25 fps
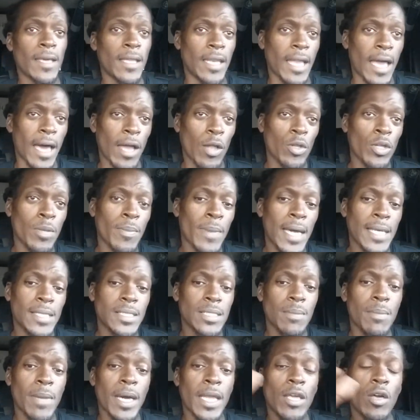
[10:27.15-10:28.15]
Not only might
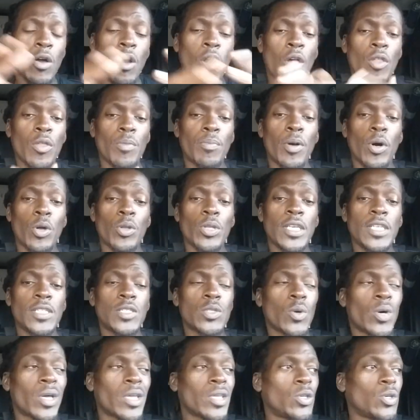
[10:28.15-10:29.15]
somebody call the
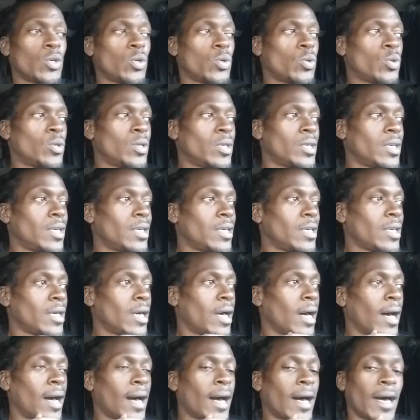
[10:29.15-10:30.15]
police on you,
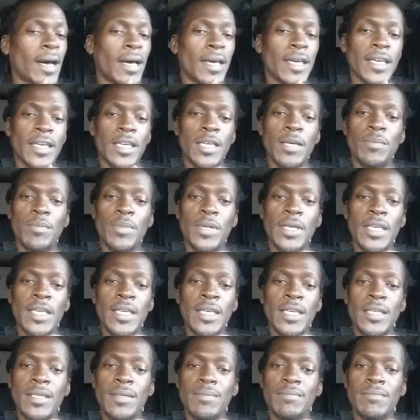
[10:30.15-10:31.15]
it could
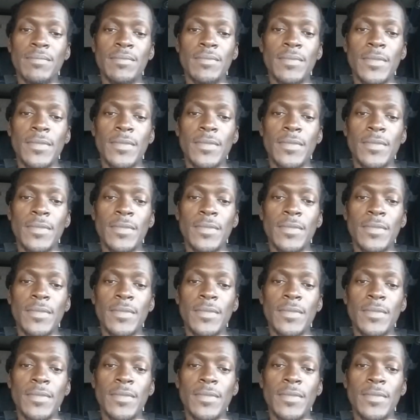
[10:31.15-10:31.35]
be,